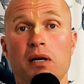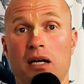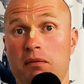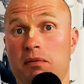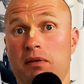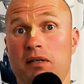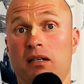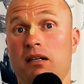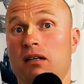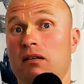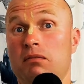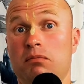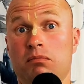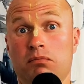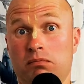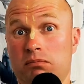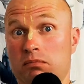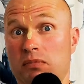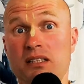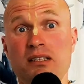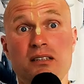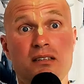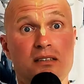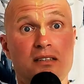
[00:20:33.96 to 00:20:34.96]
Maybe I
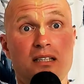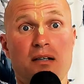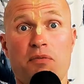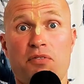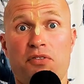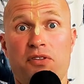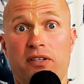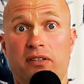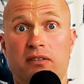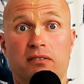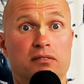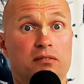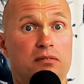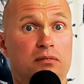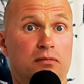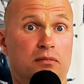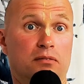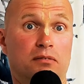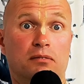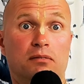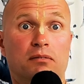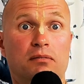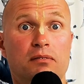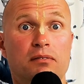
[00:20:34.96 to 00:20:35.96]
missed something.
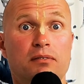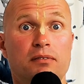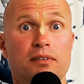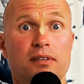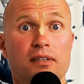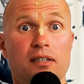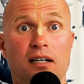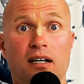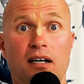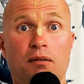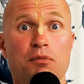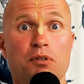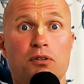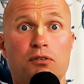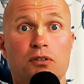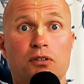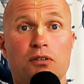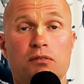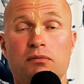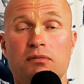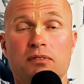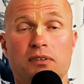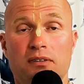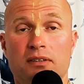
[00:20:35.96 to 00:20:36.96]

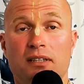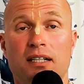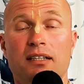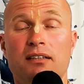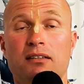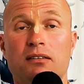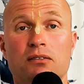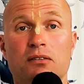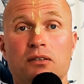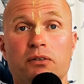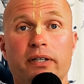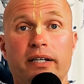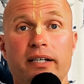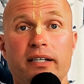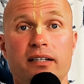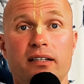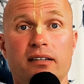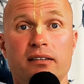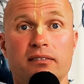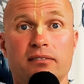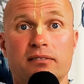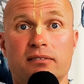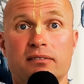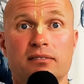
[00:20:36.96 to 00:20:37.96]
I don't know
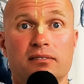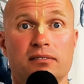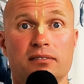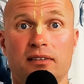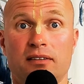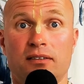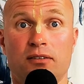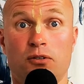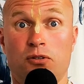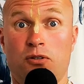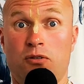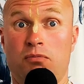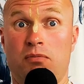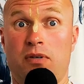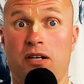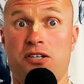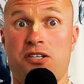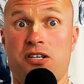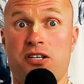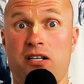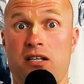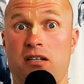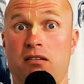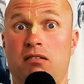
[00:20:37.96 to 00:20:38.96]

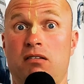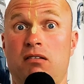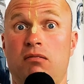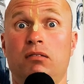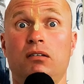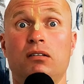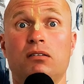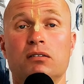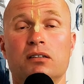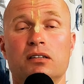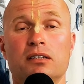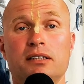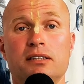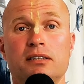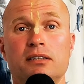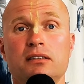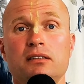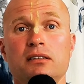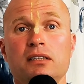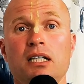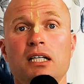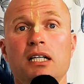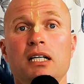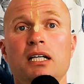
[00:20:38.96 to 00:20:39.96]
much at all,
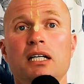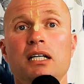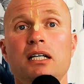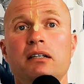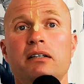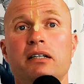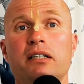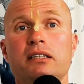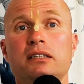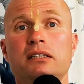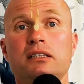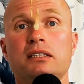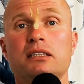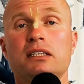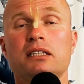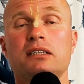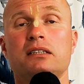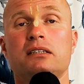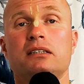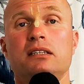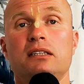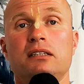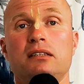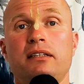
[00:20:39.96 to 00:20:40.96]
but it's
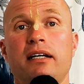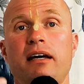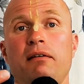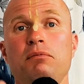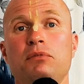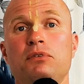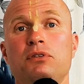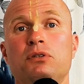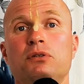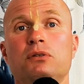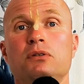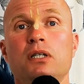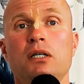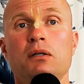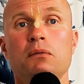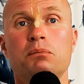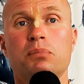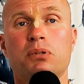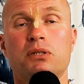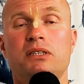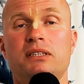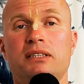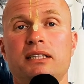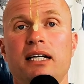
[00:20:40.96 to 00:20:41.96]
just an attempt to
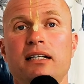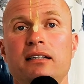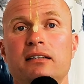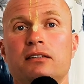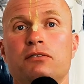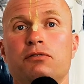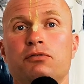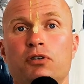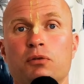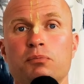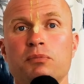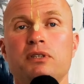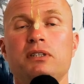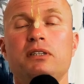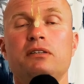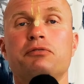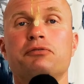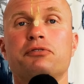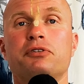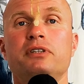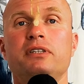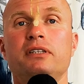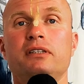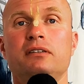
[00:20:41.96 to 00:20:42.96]
present it from
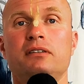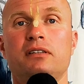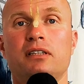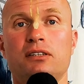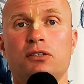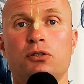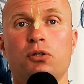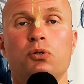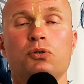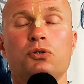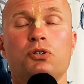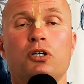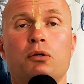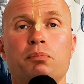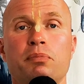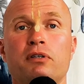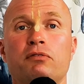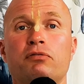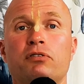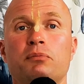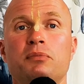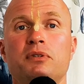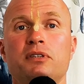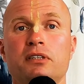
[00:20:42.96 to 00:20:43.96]
this whole
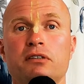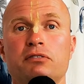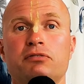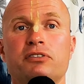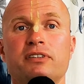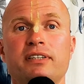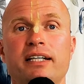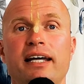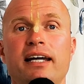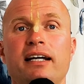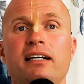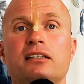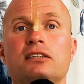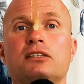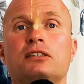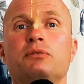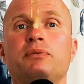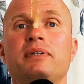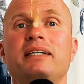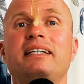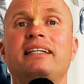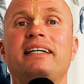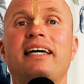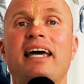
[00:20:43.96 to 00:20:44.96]
topic from a different angle,
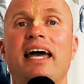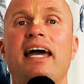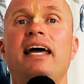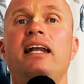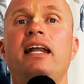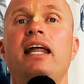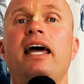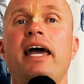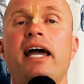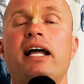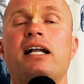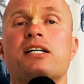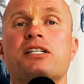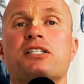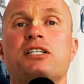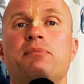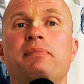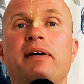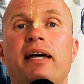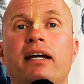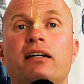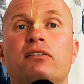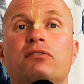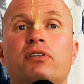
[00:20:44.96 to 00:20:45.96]
so we can actually
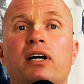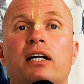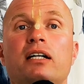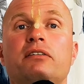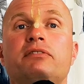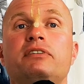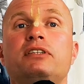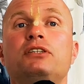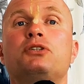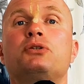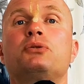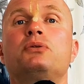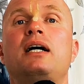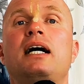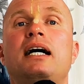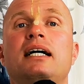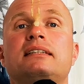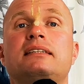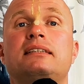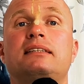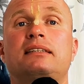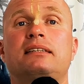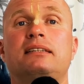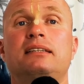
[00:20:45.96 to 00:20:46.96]
make it relevant to
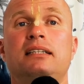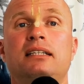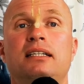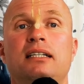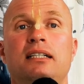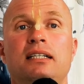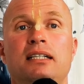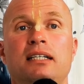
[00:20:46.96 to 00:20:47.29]
us.